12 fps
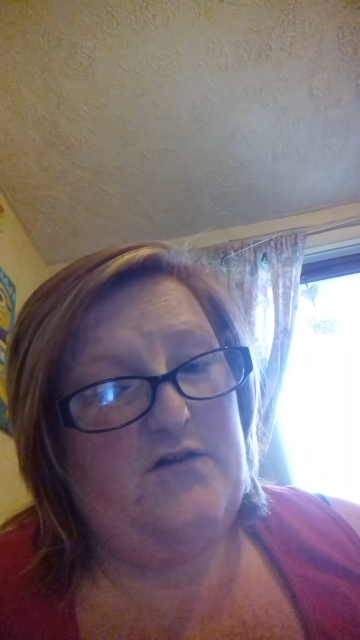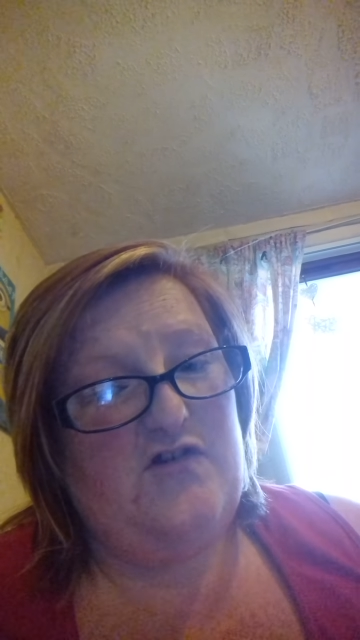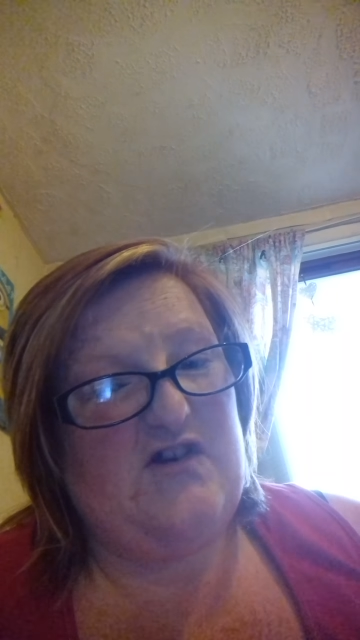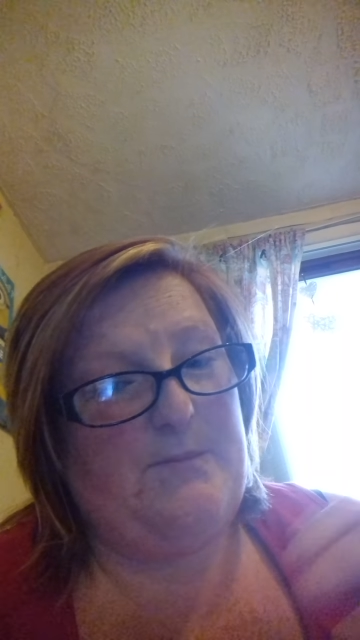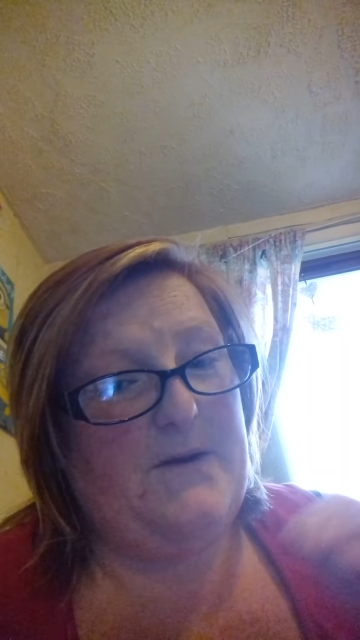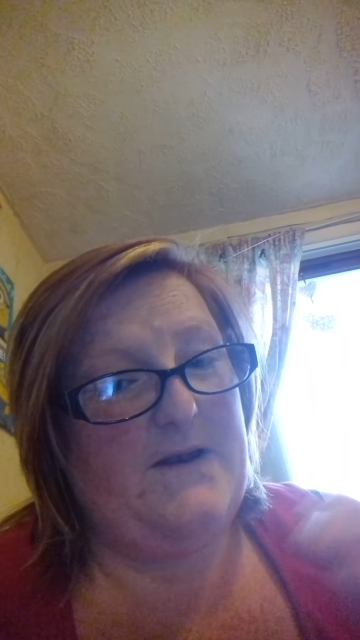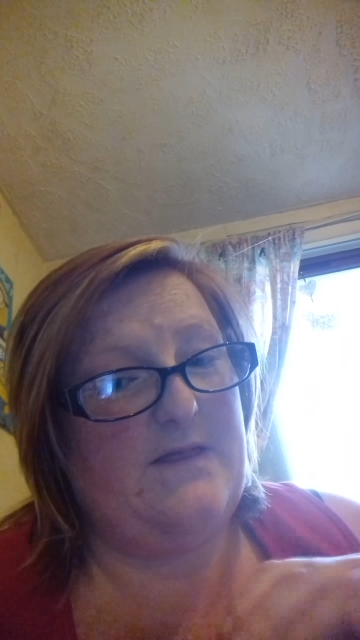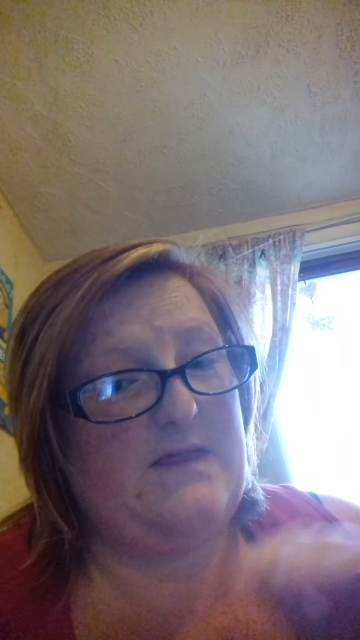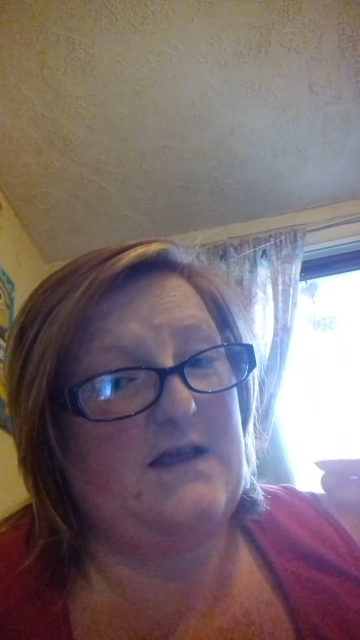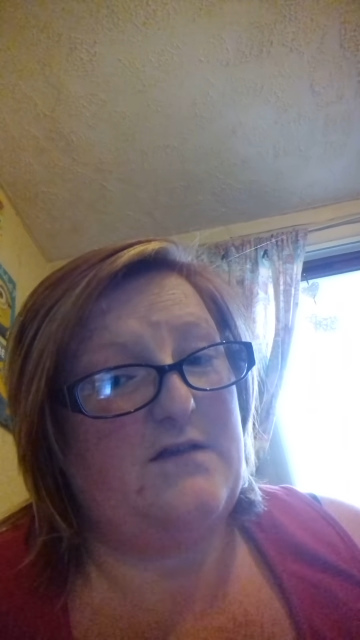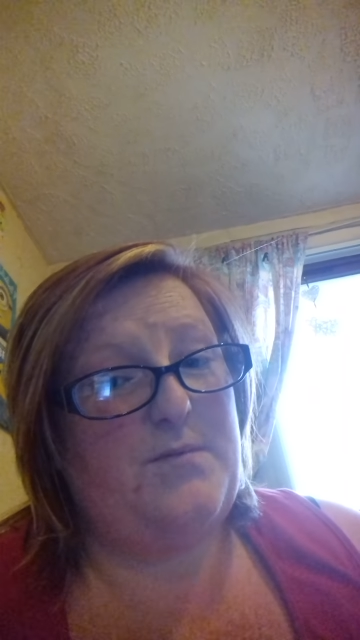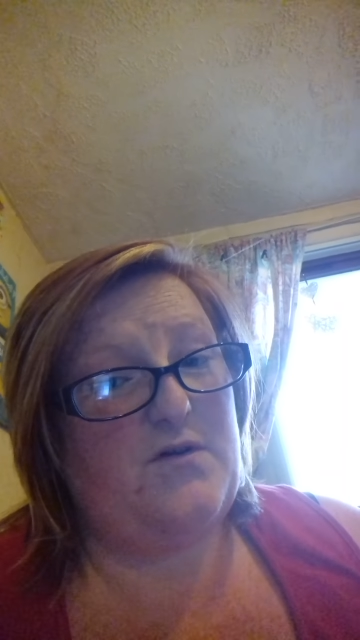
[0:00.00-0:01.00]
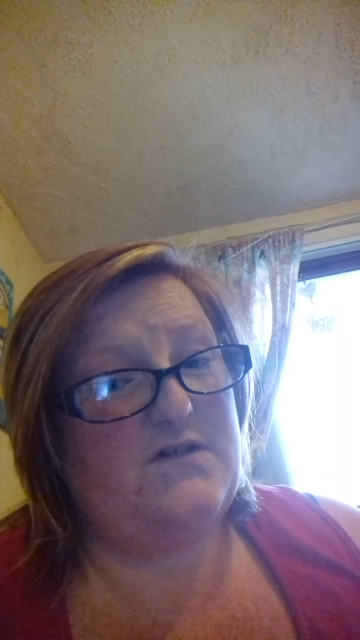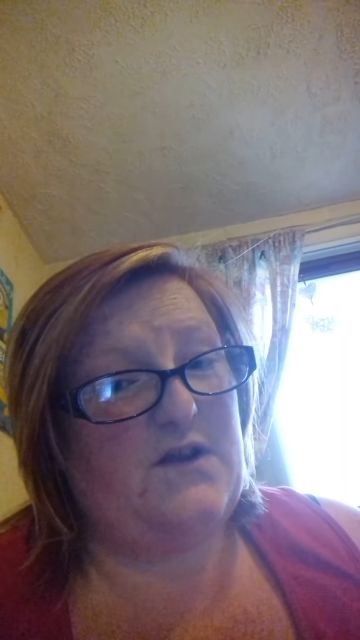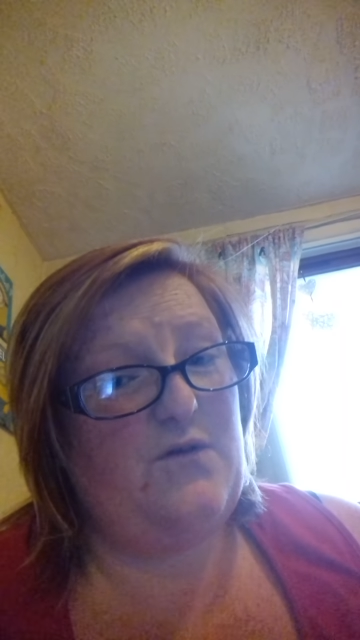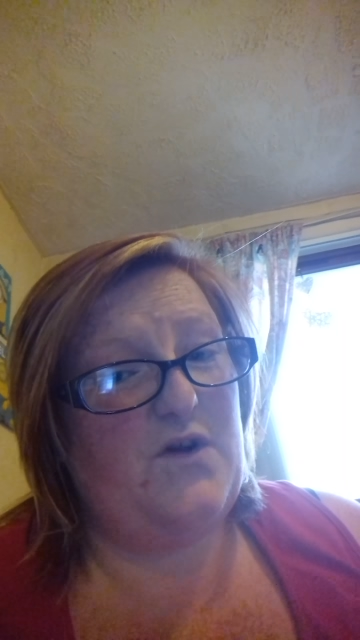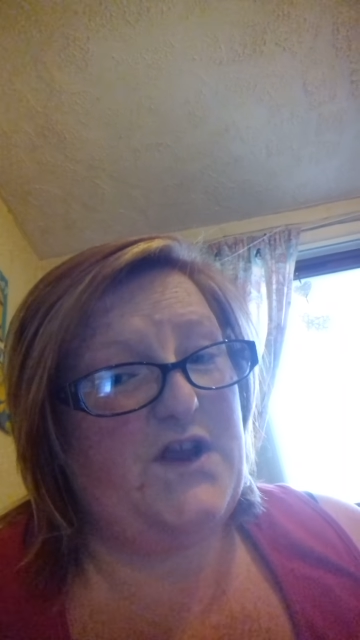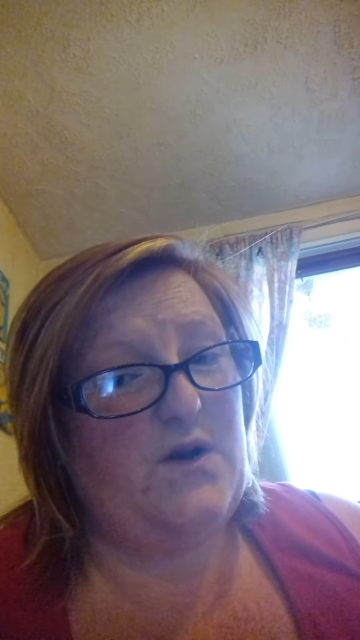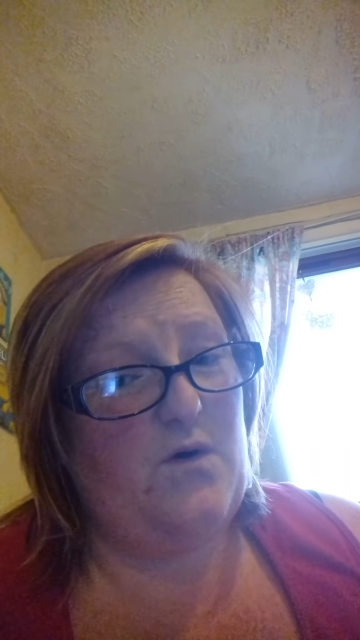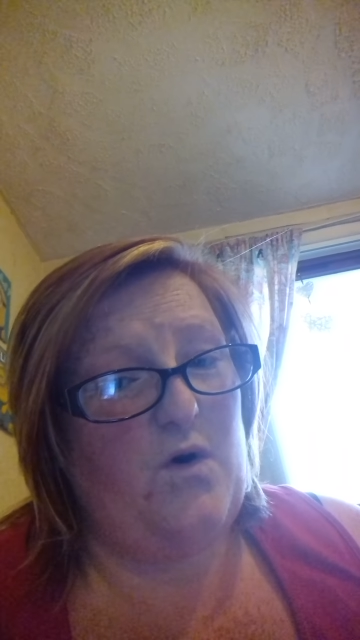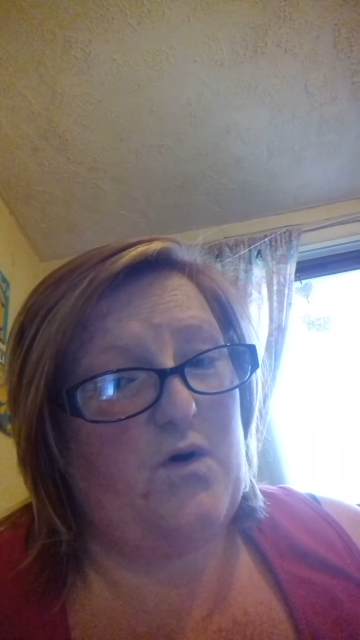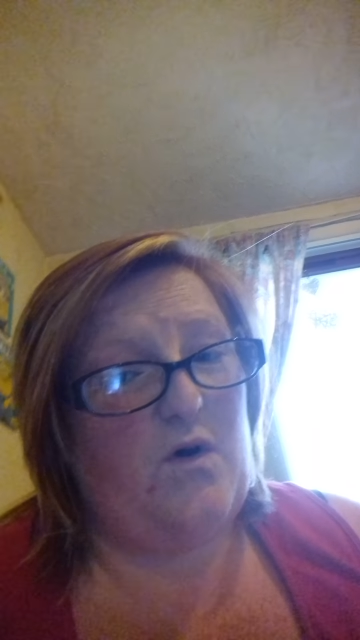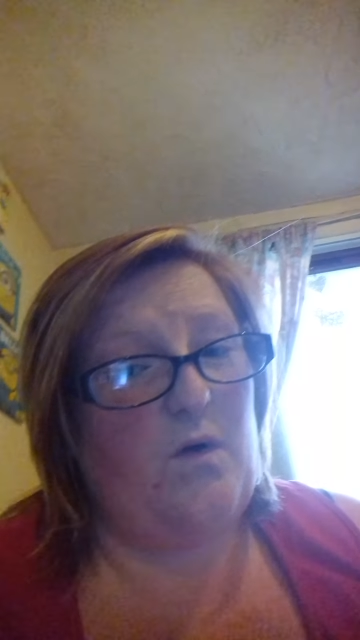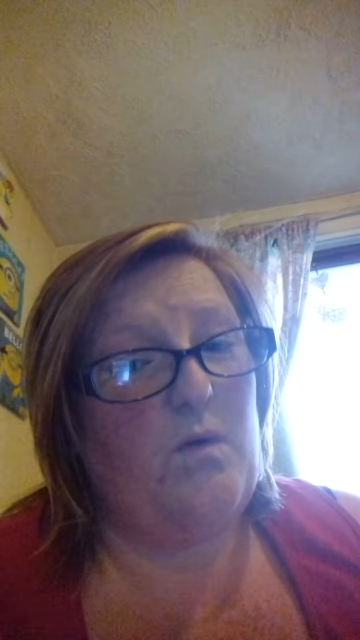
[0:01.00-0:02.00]
shipping and things, because I know you're
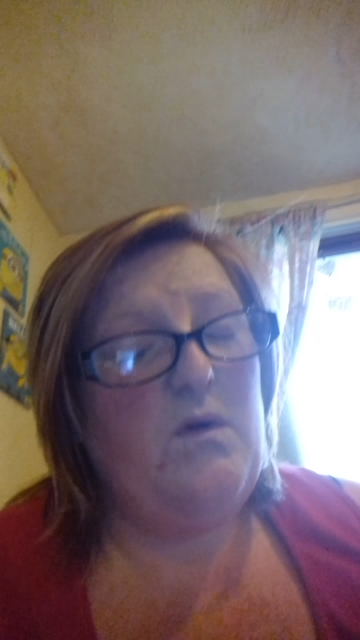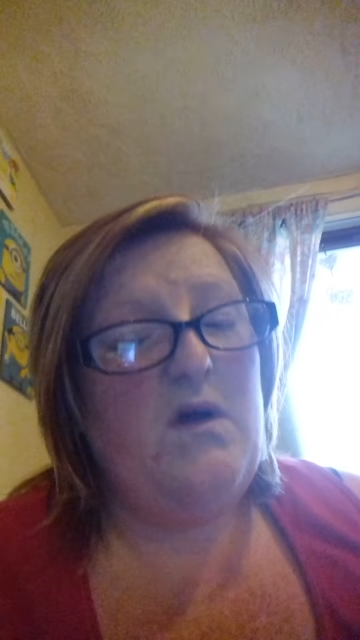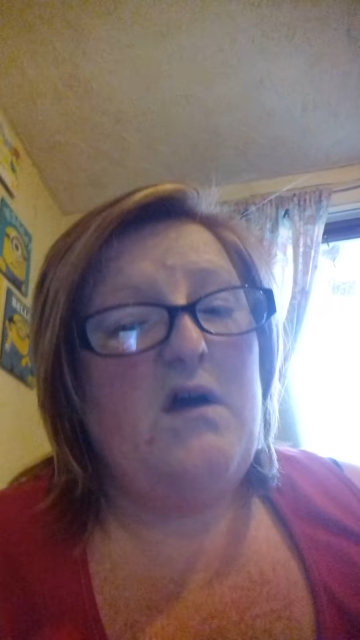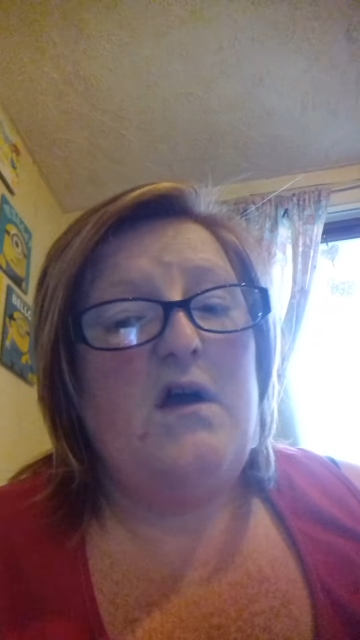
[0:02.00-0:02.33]
local,